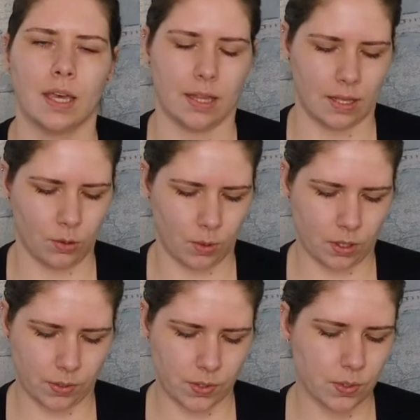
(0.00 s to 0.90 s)
You could
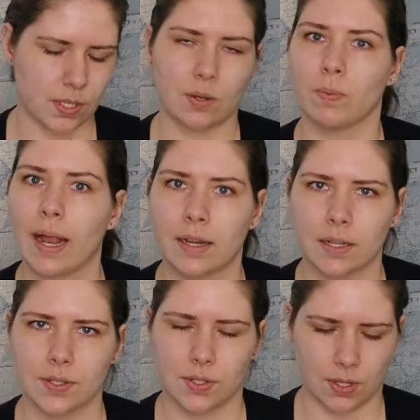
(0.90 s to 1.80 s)
also see
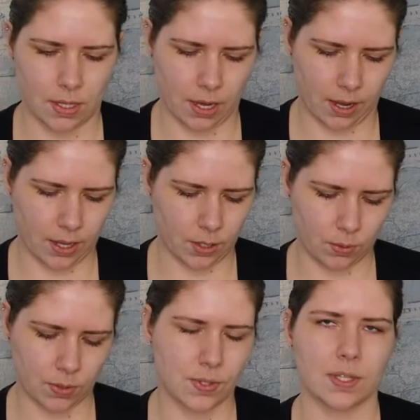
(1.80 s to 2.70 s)
redness to the eye. You
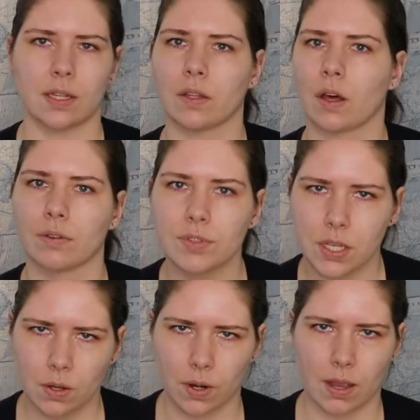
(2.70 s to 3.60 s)
could see a lot of
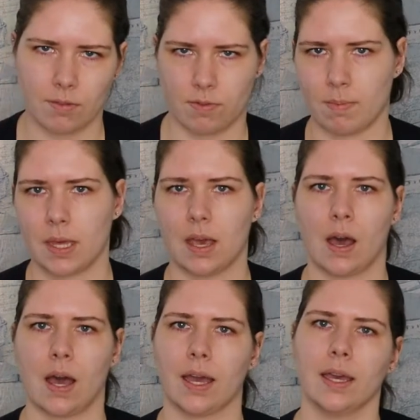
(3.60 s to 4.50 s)
tearing from the
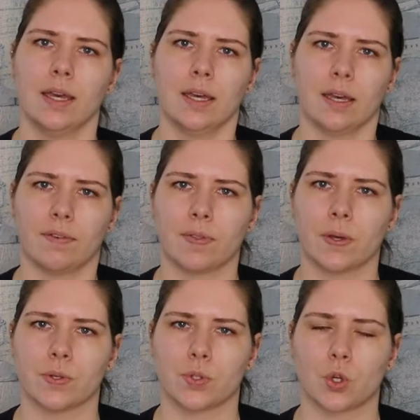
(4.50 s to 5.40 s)
eye. If
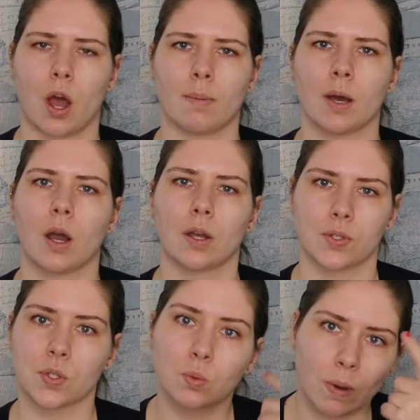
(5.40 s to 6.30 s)
there's trauma
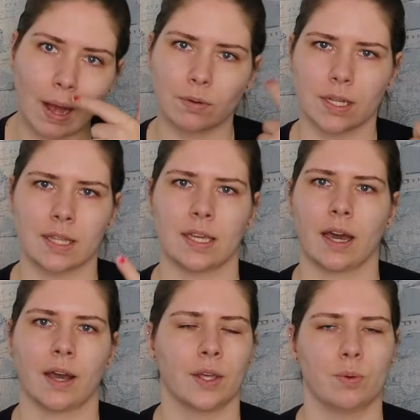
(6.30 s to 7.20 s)
surrounding the
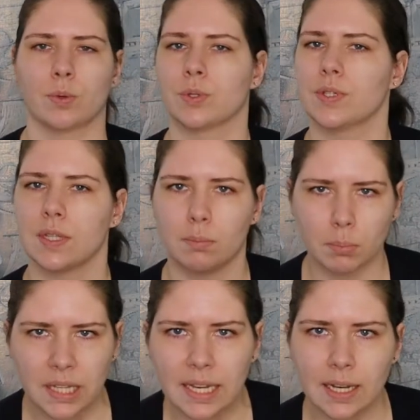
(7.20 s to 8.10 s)
eye, you could see
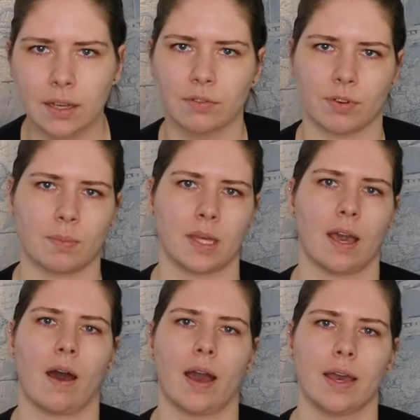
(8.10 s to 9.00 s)
bleeding from the
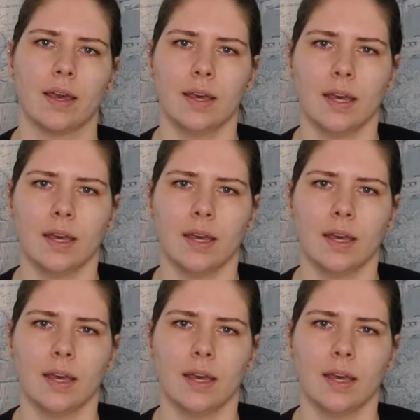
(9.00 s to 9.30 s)
eye.